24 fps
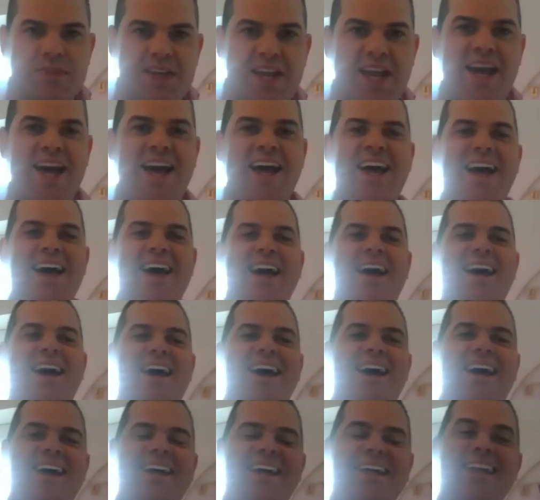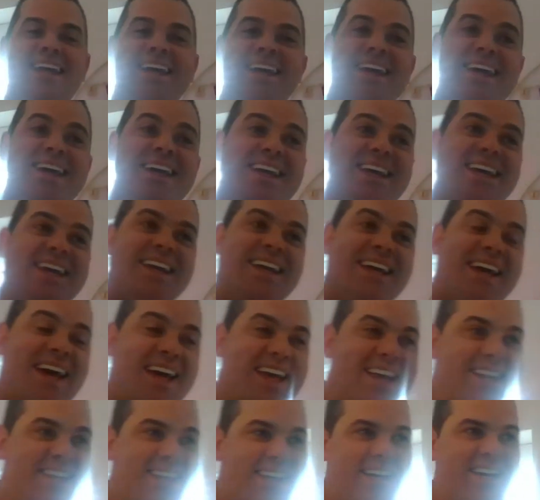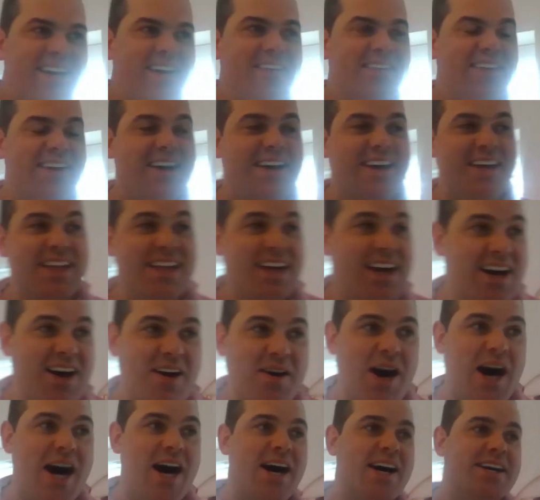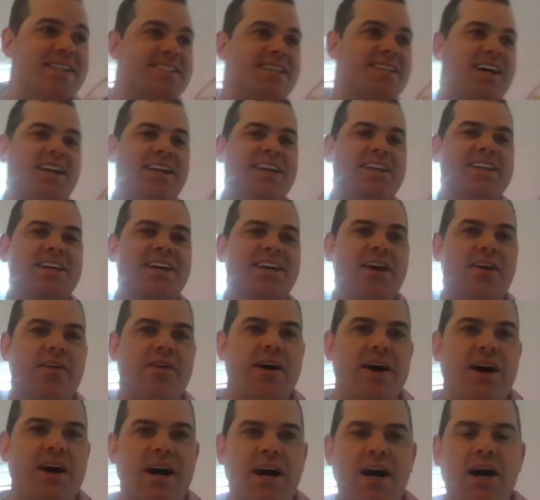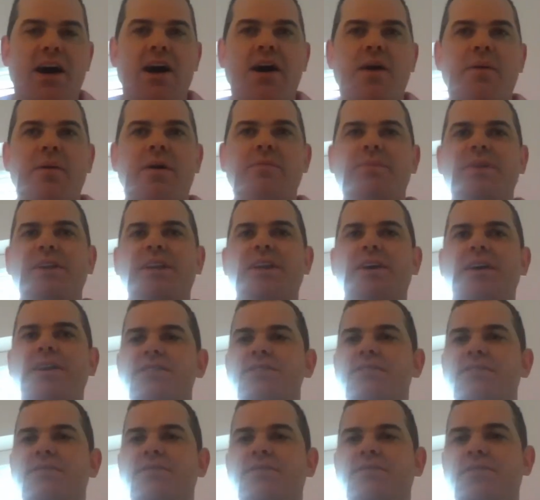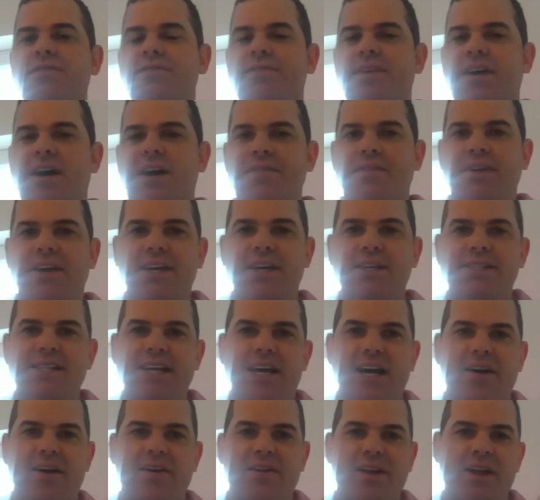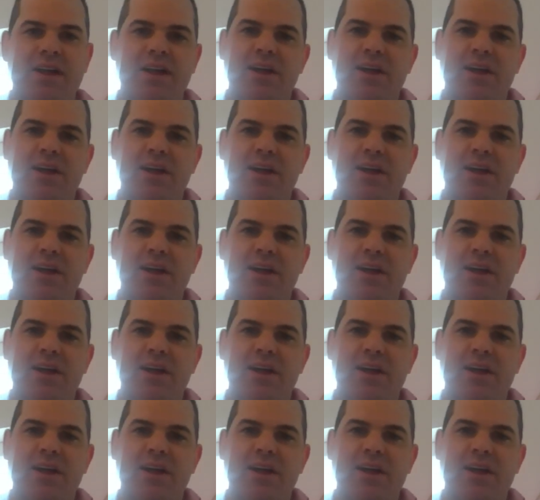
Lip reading: Yeah, you do. I certainly do. I've been doing it sort of 4 or 5 years now.